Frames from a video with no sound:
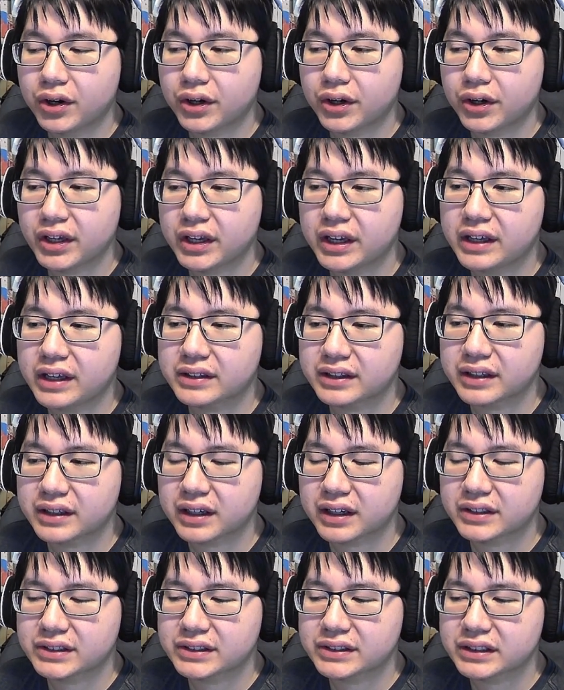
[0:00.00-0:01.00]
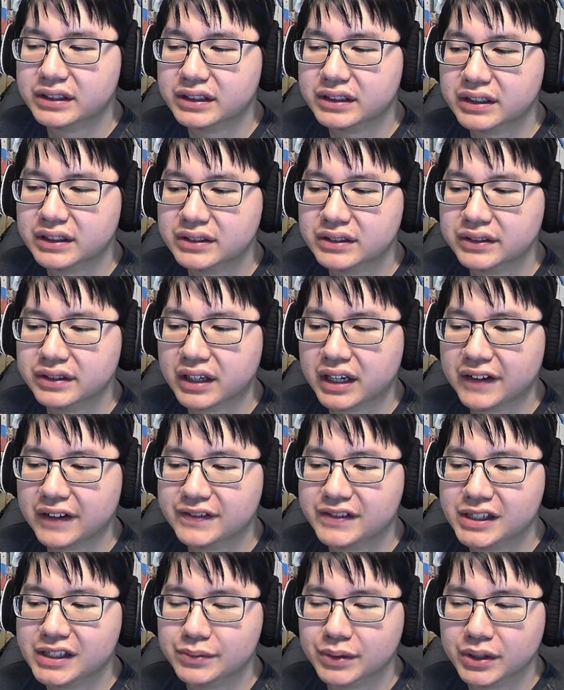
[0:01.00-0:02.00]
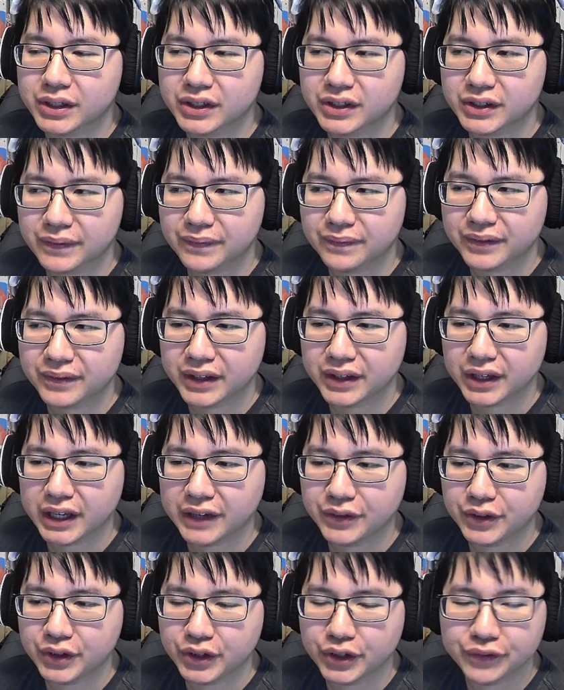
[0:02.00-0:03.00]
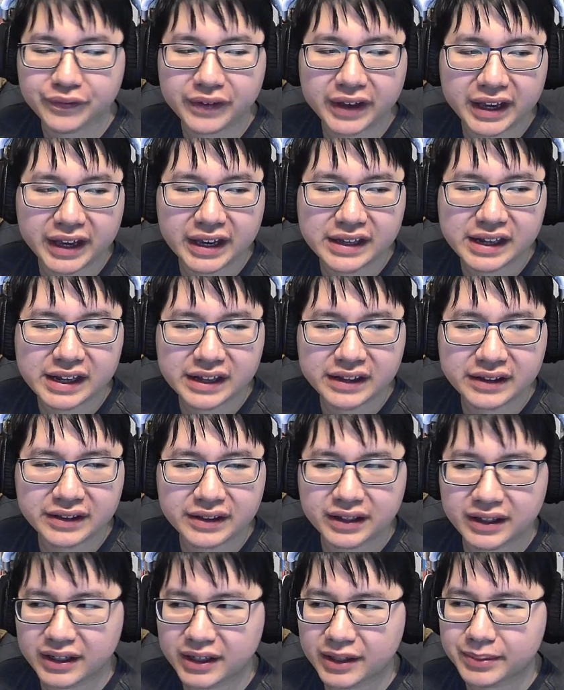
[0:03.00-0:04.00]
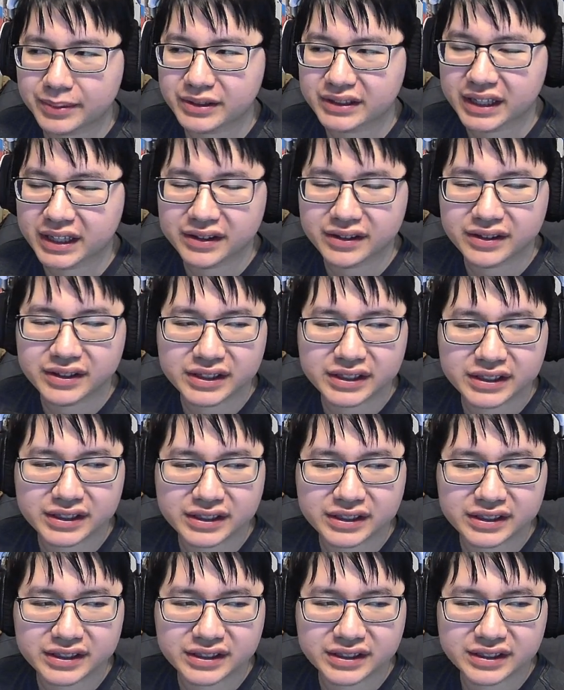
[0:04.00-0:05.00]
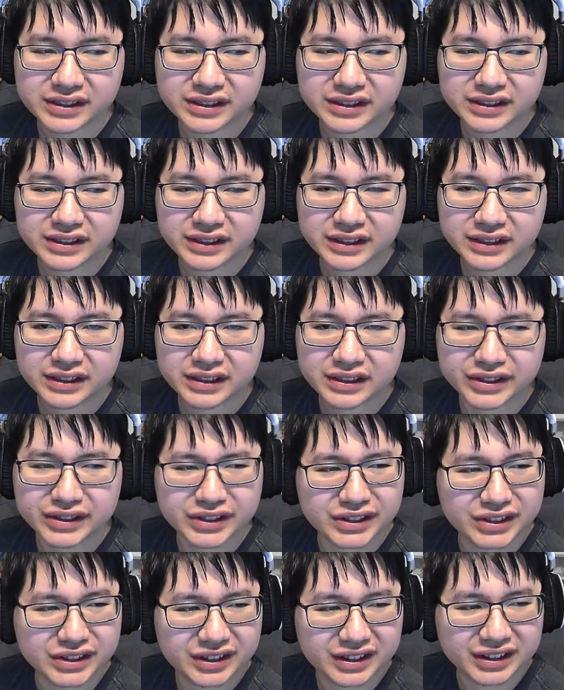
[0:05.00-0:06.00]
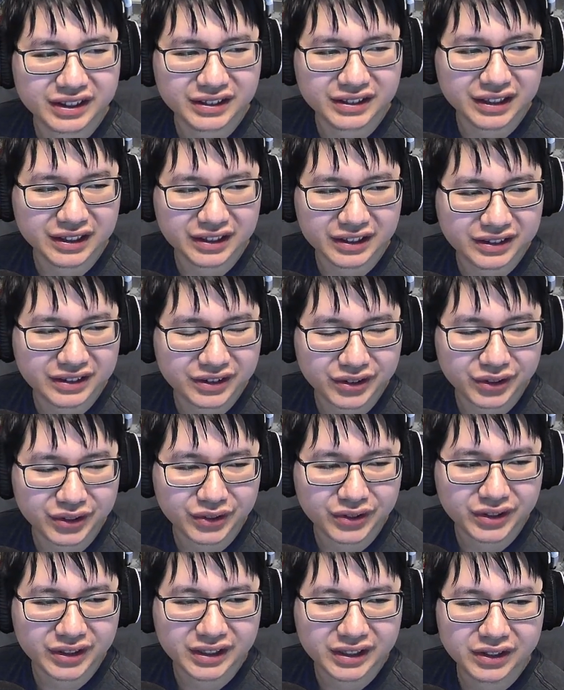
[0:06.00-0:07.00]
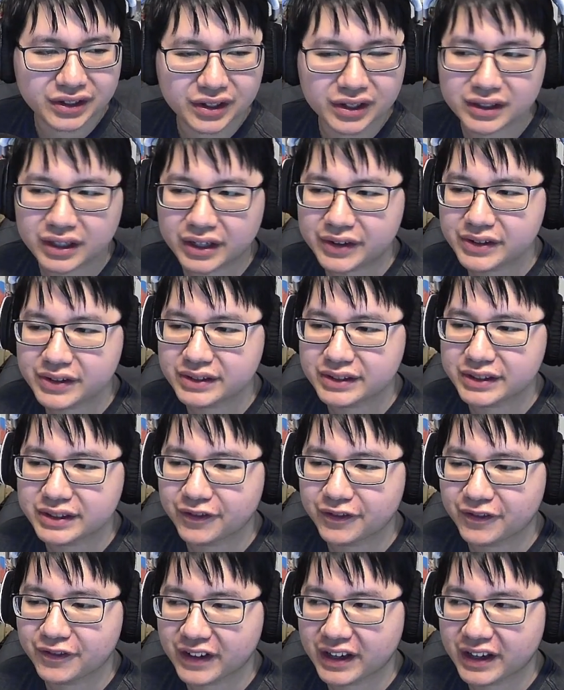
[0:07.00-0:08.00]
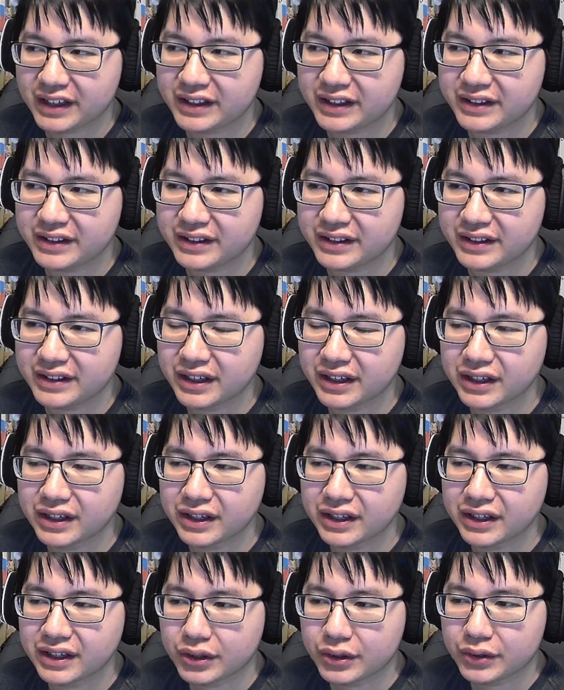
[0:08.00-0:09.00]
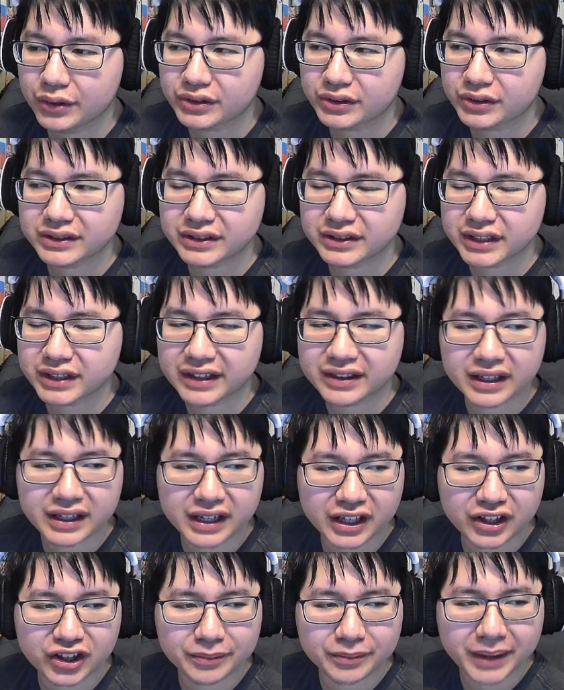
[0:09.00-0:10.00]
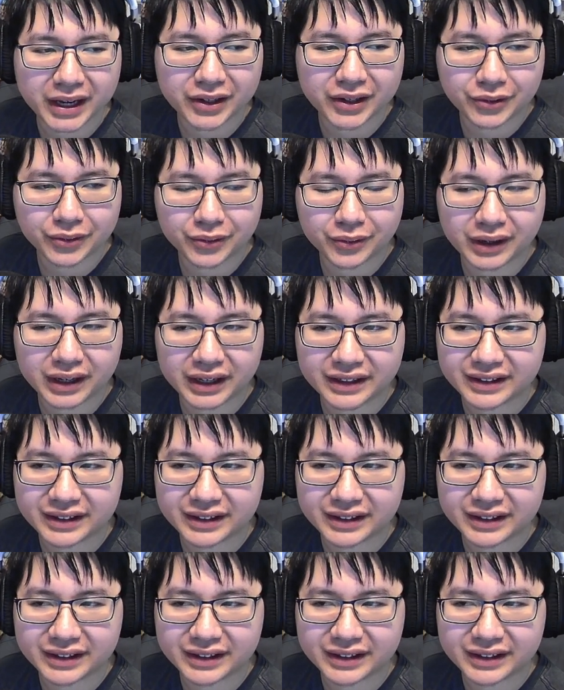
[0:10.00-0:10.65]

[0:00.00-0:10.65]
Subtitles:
There's also the options where if you evade and the percentage doesn't look too good, you can always defend. You take the hit no matter what.